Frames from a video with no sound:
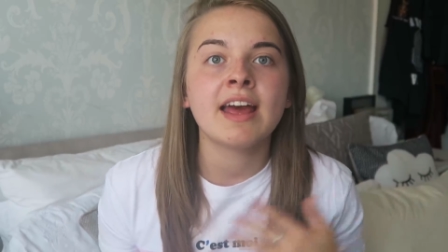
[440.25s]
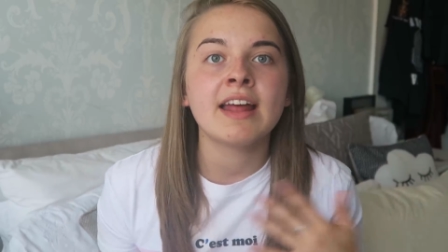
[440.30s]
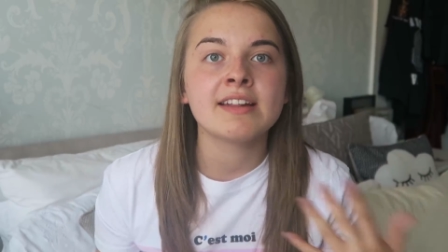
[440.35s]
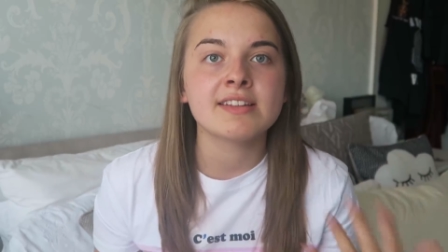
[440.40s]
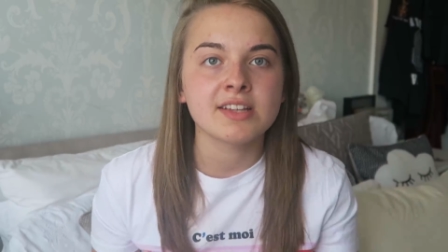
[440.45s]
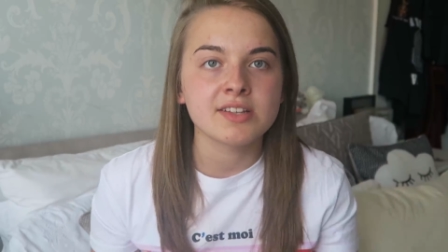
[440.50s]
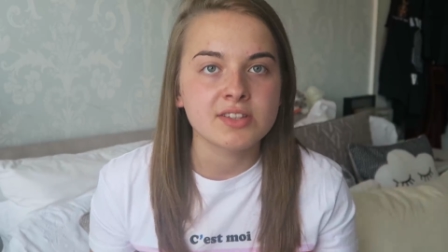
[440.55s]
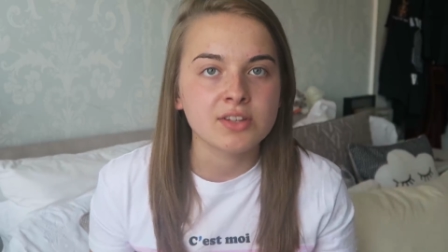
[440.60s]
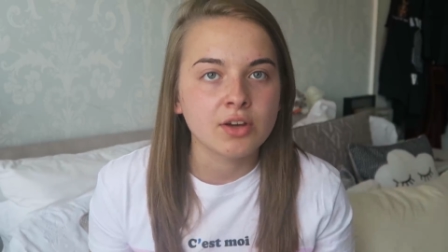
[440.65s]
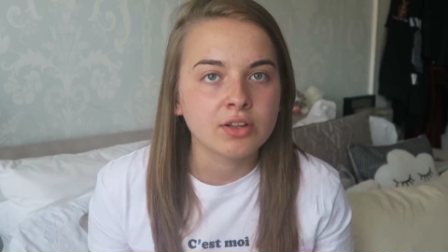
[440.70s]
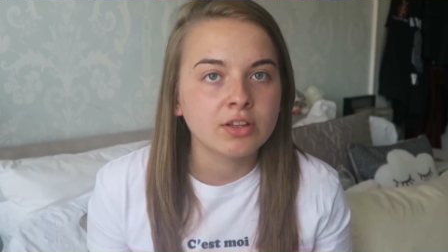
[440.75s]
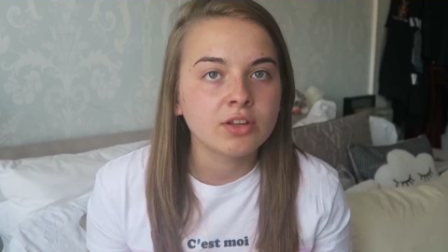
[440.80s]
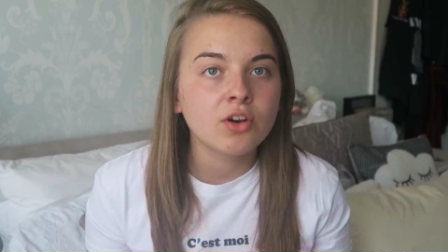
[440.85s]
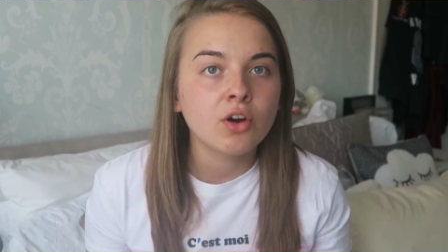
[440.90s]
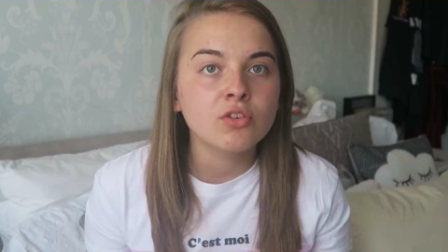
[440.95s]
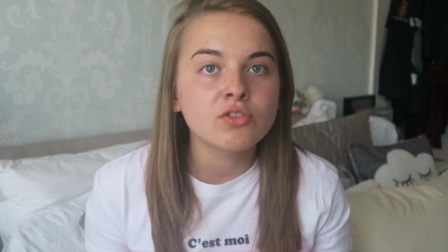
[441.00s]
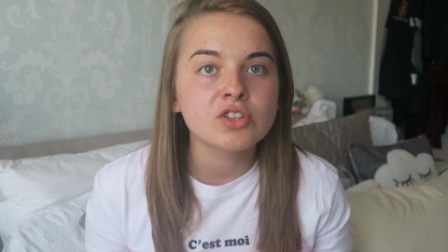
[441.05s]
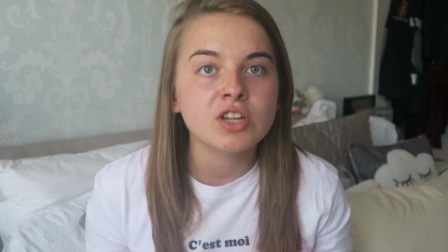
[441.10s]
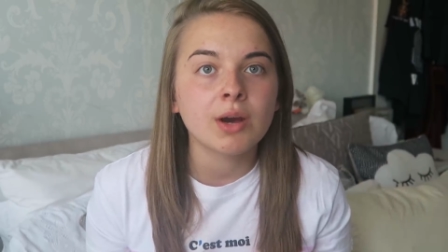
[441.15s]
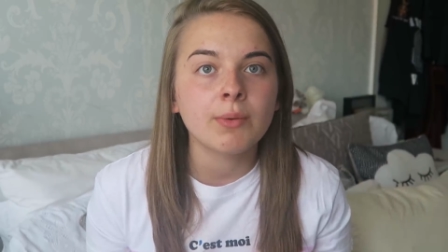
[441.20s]
hence I signed the
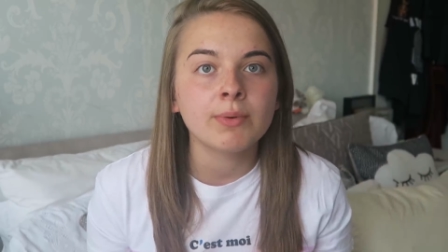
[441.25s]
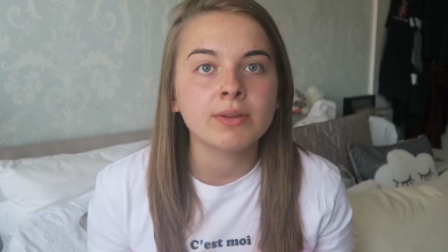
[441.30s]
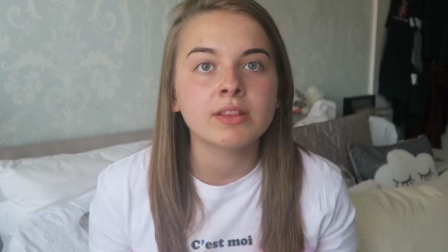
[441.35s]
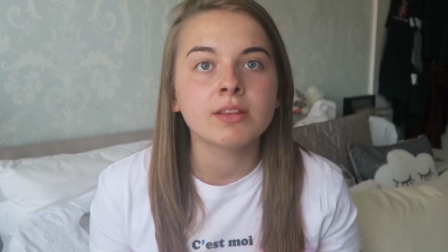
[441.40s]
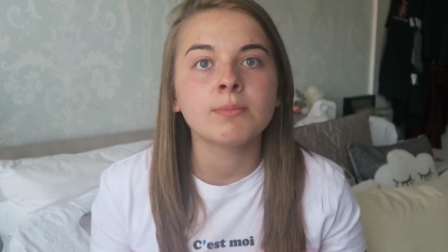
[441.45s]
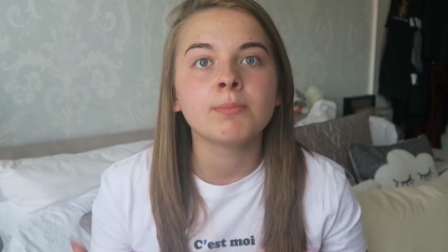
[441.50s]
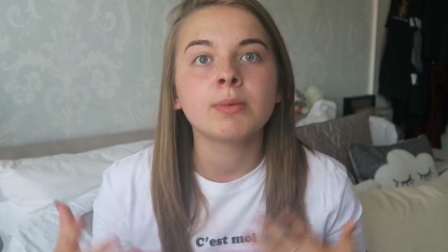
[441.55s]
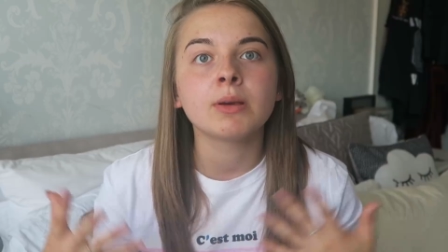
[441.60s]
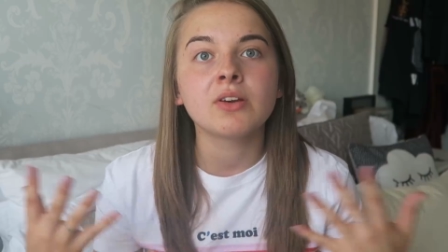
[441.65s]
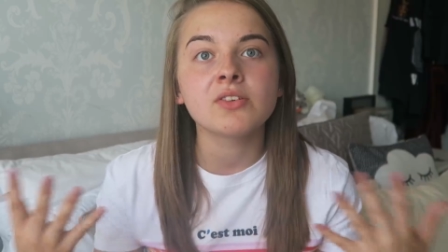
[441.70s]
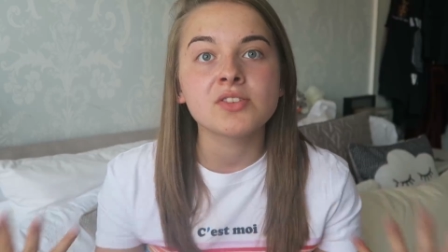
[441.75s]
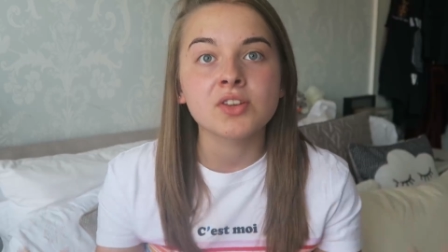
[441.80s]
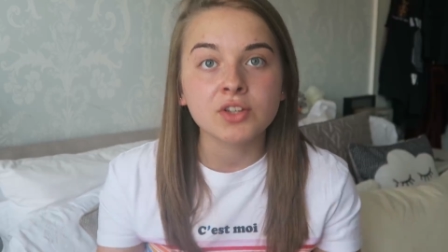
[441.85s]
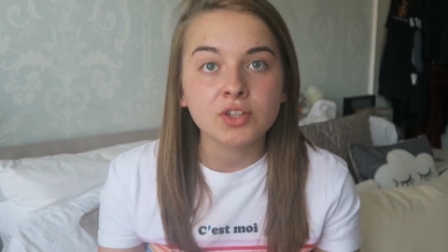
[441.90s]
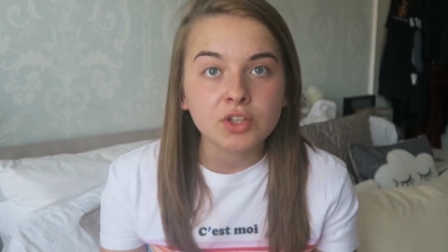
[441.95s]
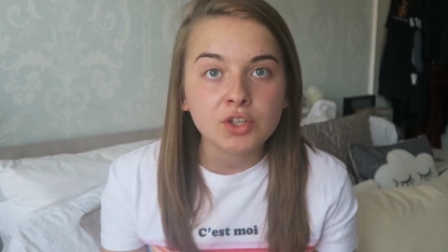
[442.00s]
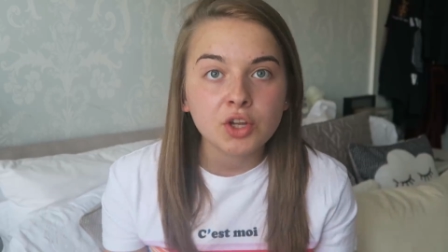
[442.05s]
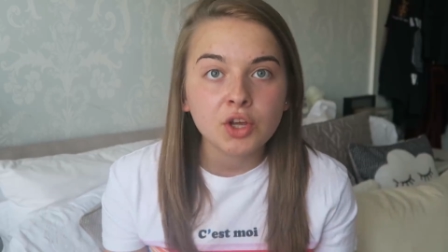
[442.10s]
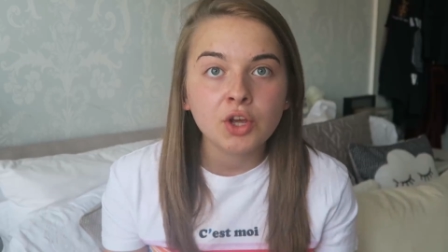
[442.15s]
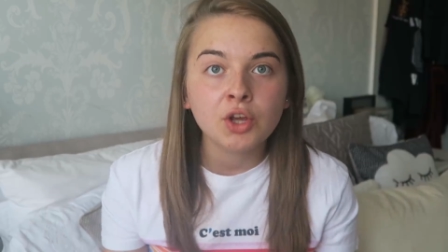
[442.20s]
contract with them because I
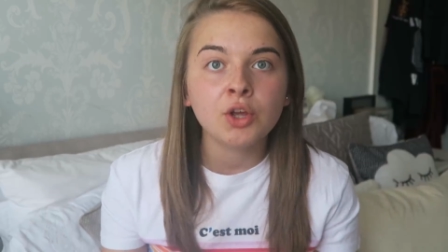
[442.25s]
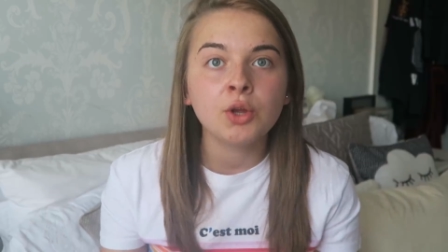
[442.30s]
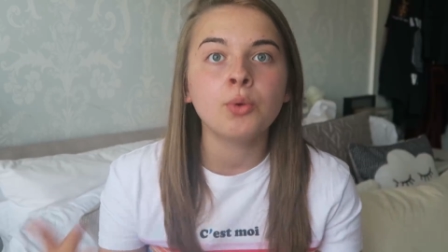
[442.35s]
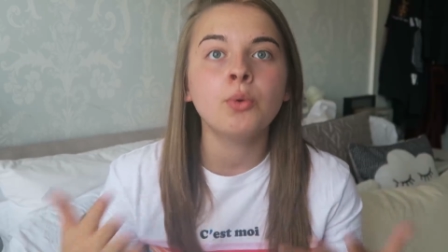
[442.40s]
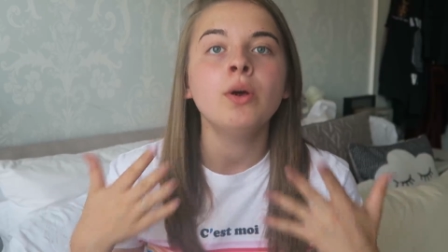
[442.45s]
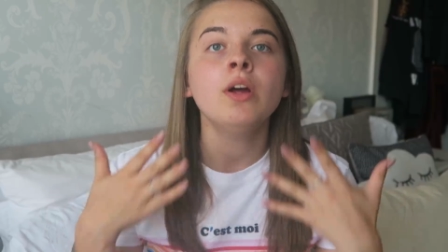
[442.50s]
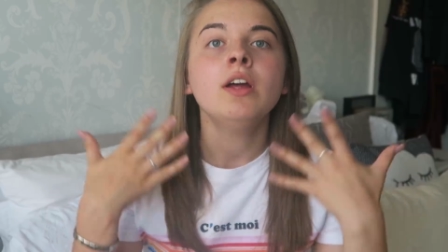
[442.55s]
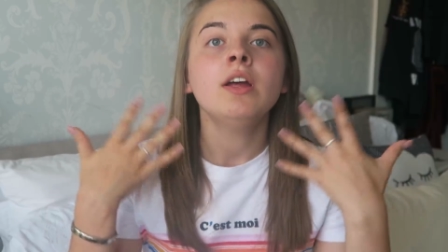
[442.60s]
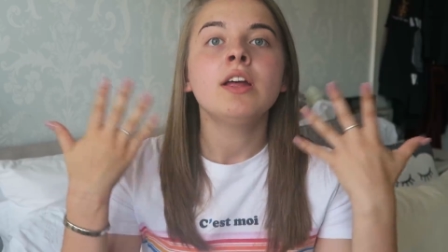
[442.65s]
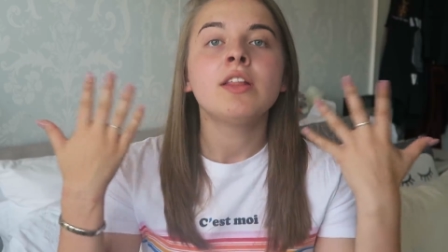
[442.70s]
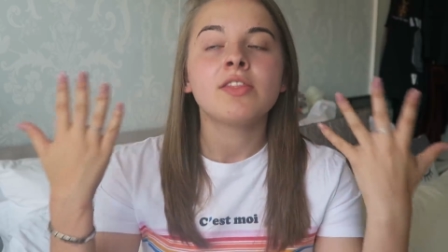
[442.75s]
knew